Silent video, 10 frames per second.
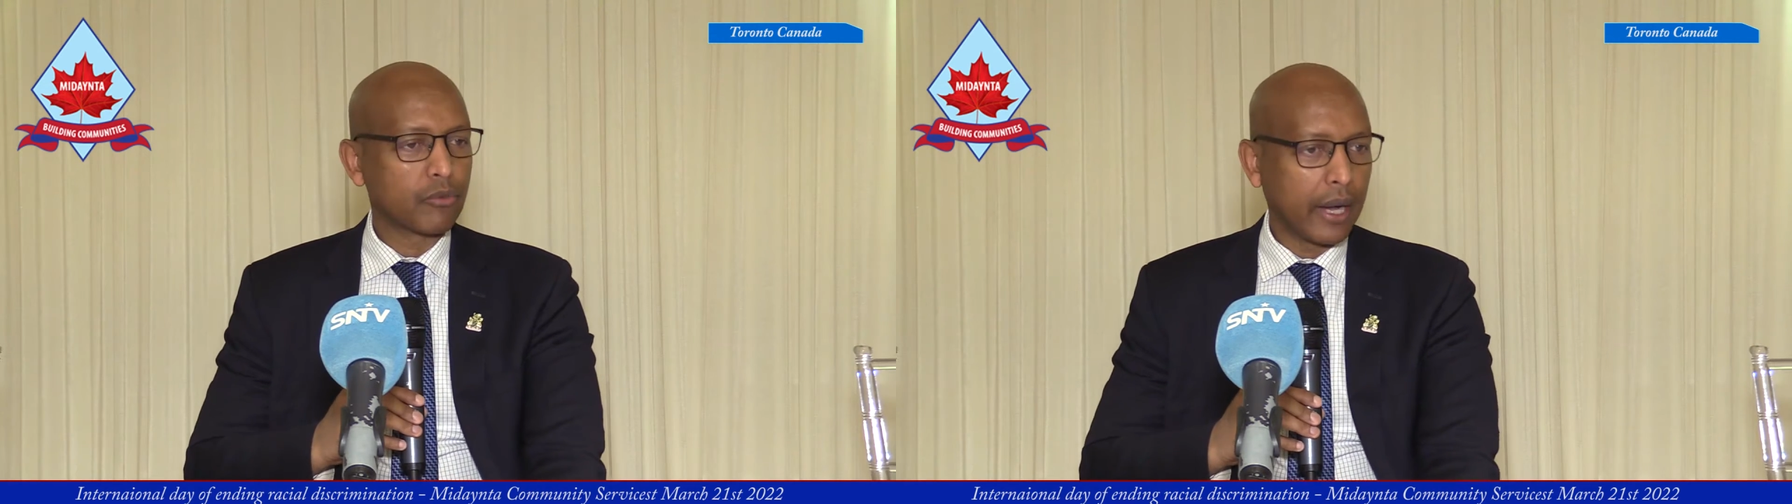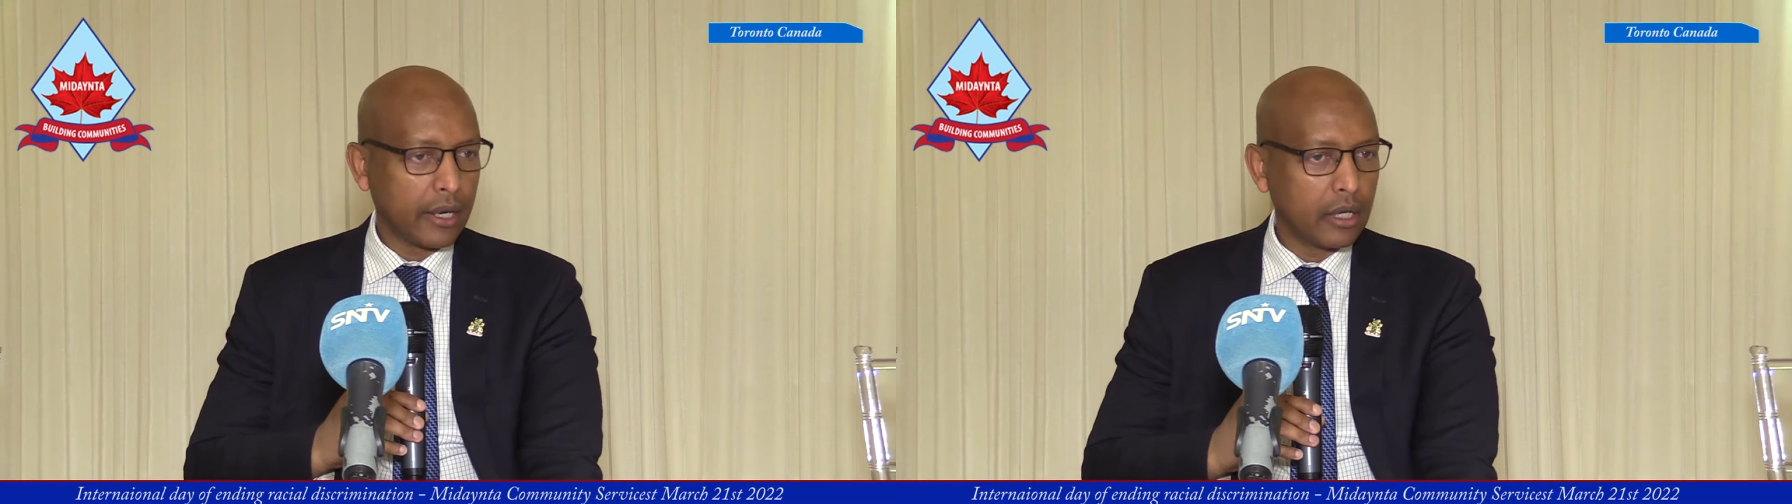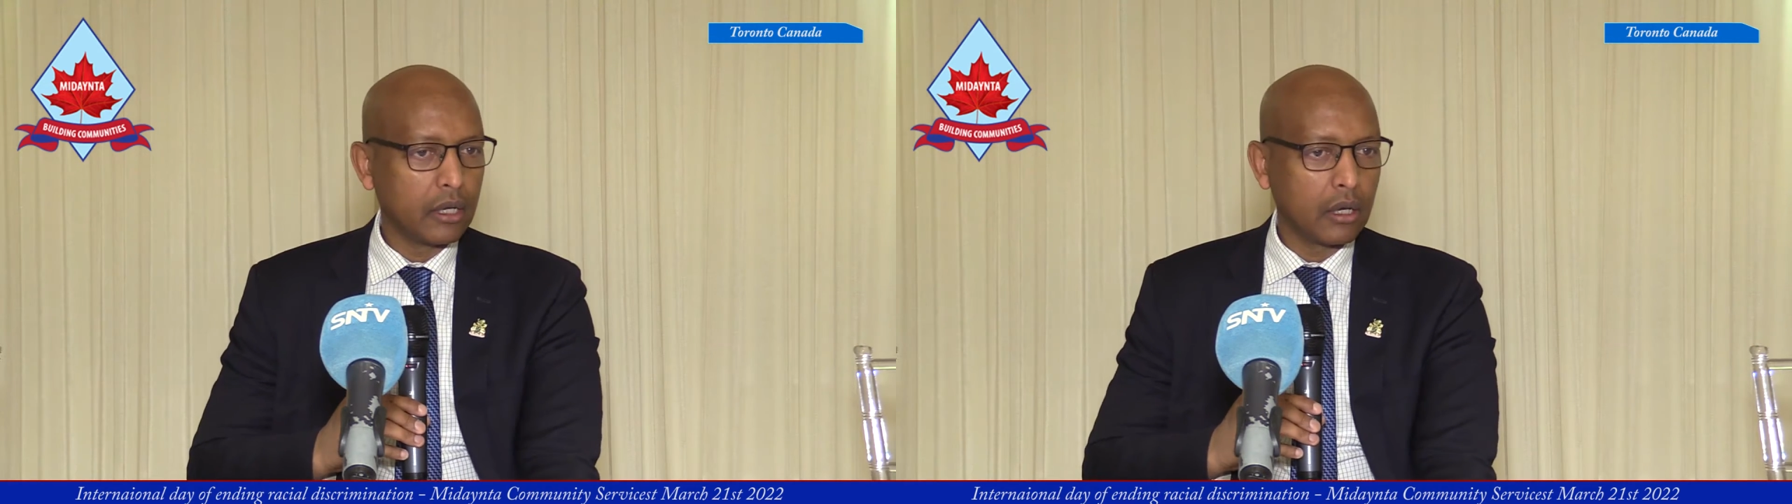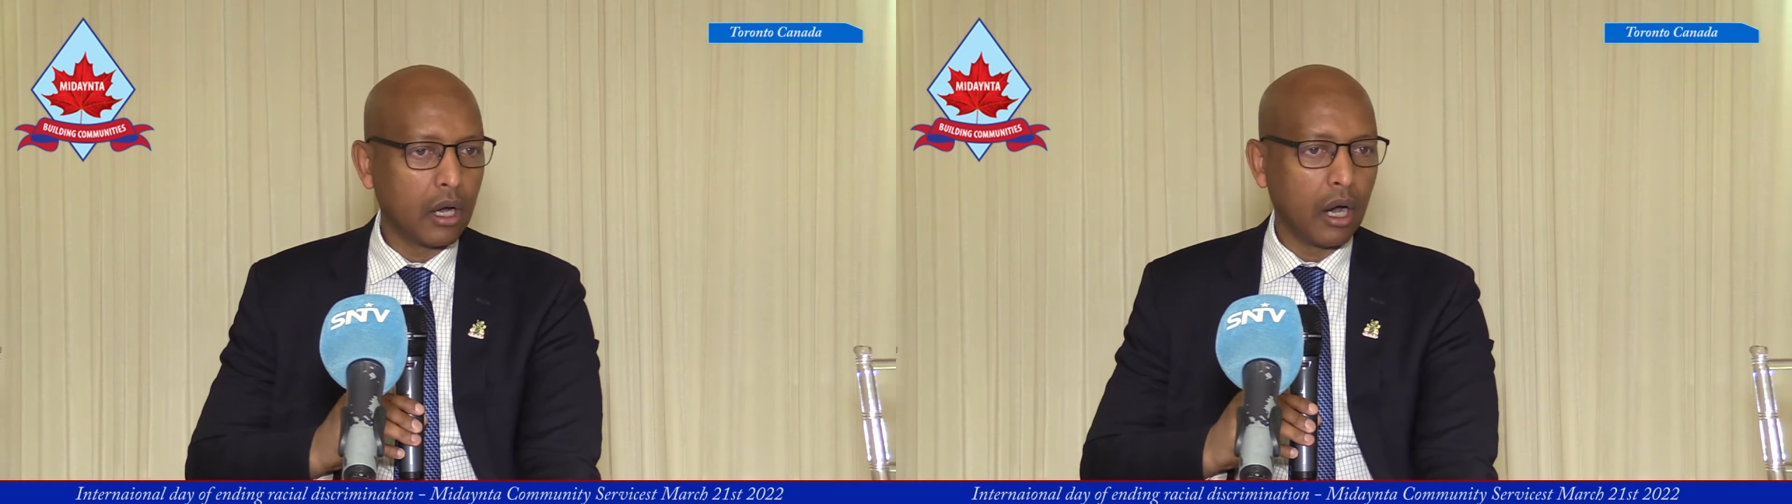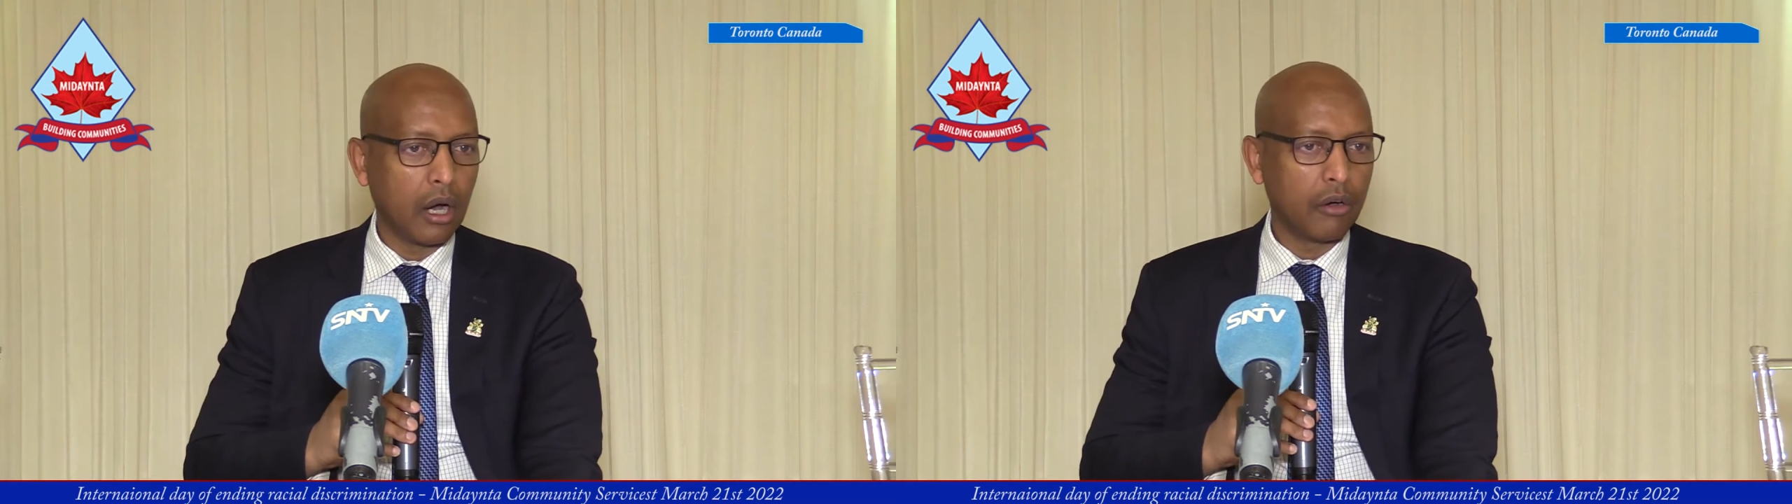
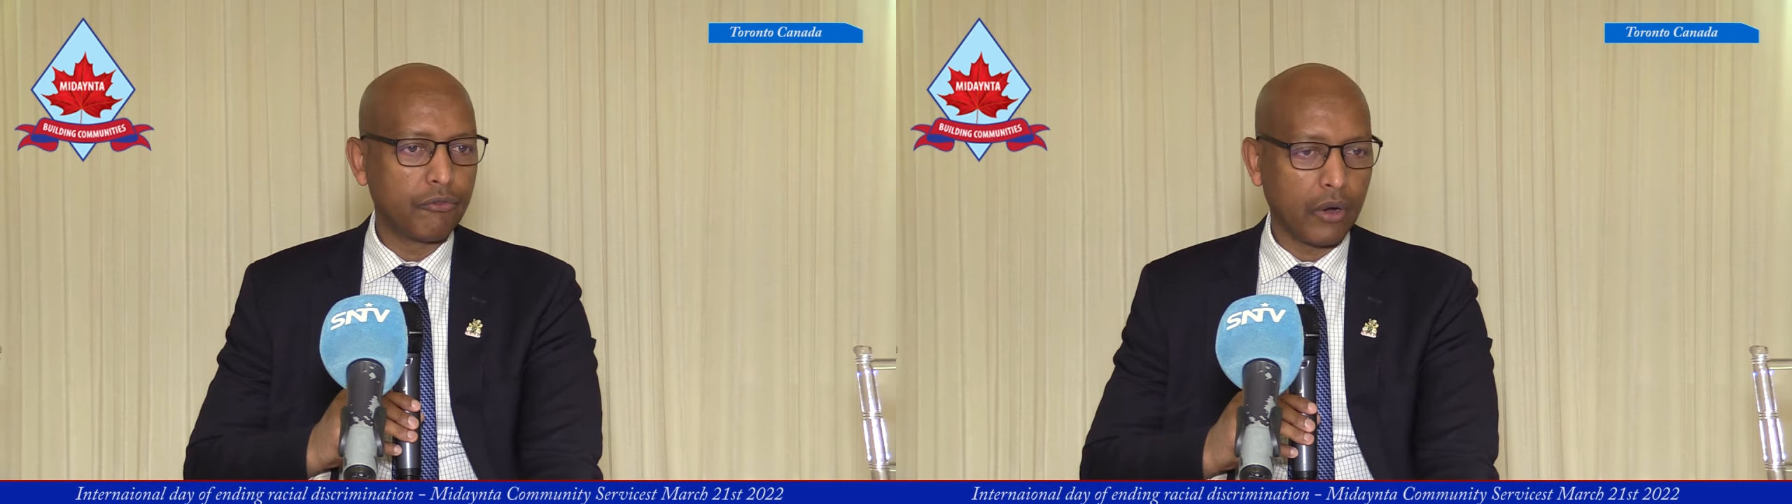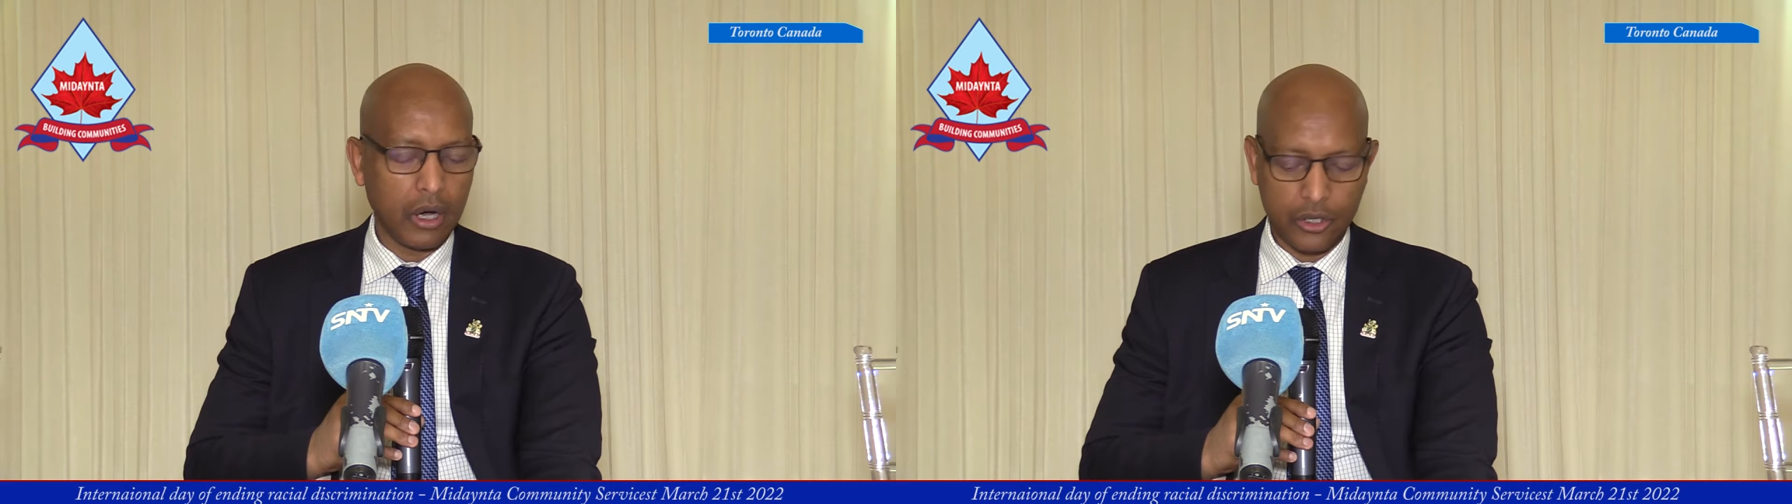Riding of